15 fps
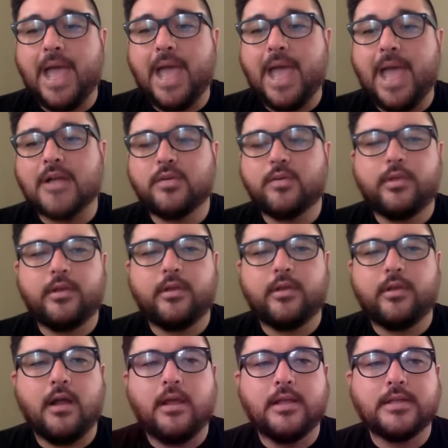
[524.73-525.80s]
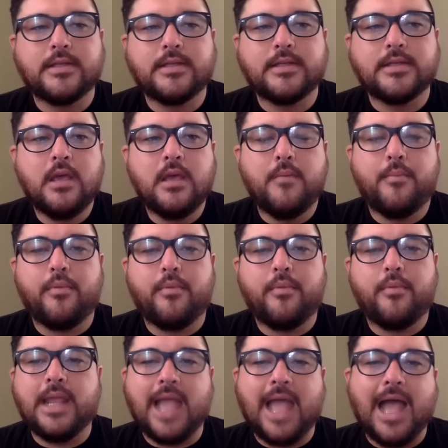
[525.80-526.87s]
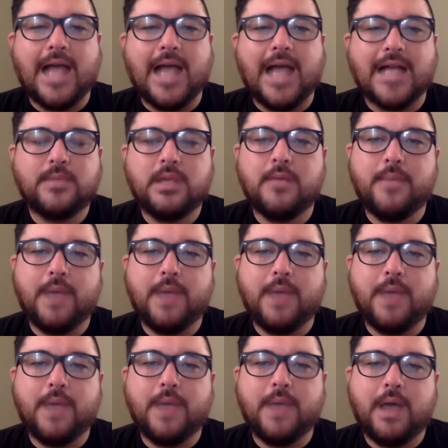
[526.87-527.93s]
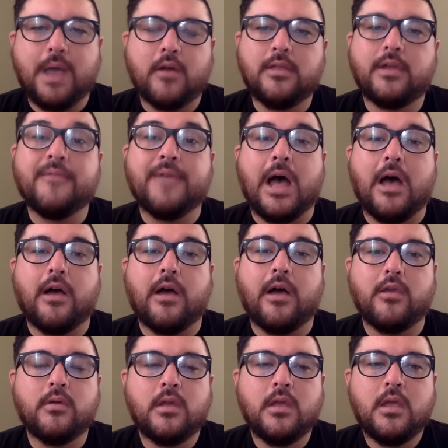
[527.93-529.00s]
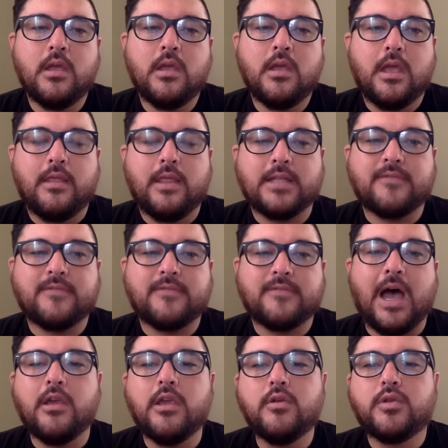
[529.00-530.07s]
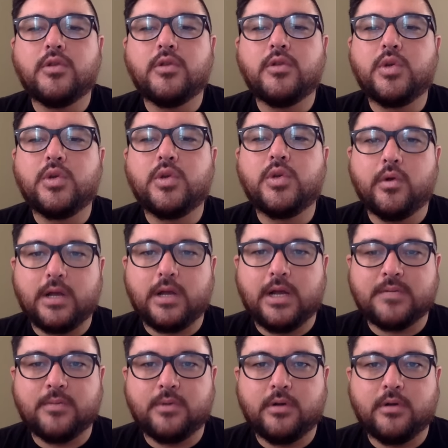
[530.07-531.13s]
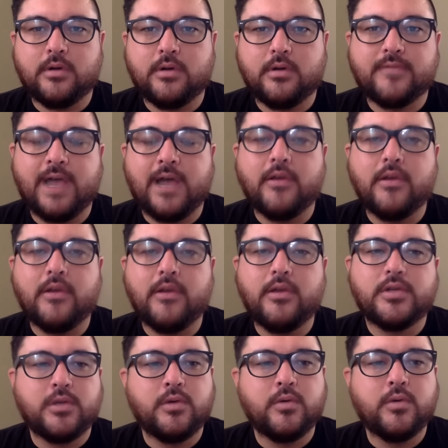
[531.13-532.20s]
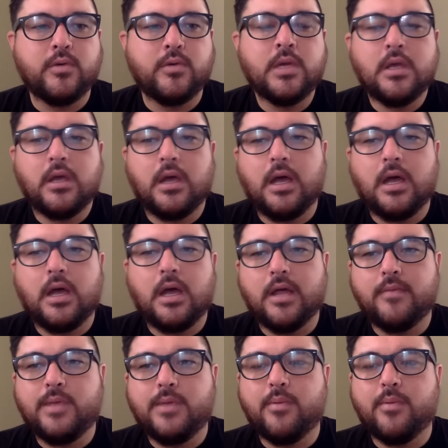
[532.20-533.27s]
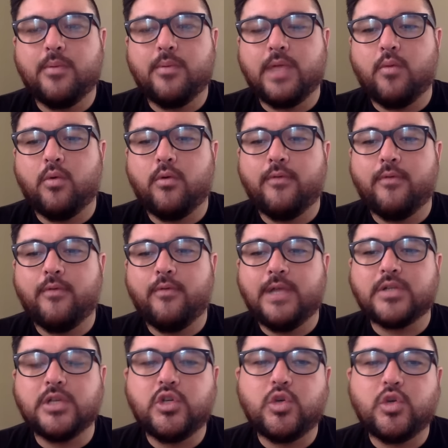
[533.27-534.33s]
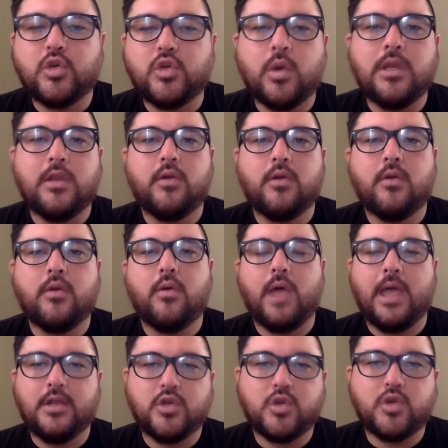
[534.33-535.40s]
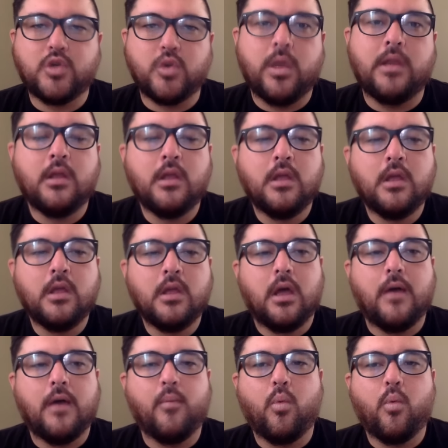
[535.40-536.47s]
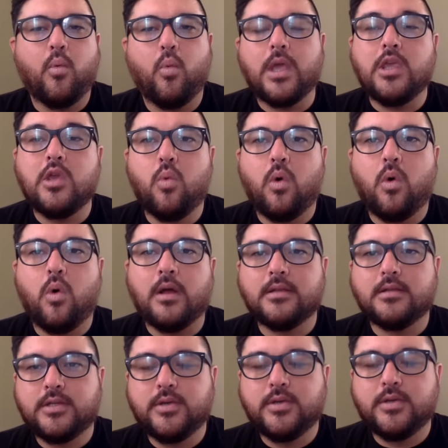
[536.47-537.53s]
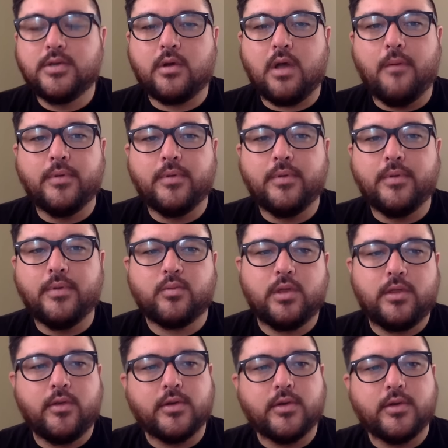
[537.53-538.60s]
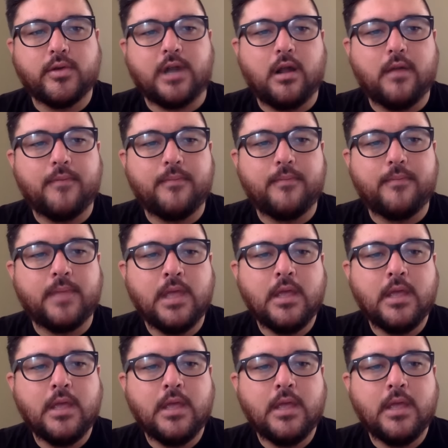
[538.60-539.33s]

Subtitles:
passion with your audience, branding has to be about delivering value. And that's value to your customer. It's value to the people that will eventually join you and join what you want to accomplish with your startup.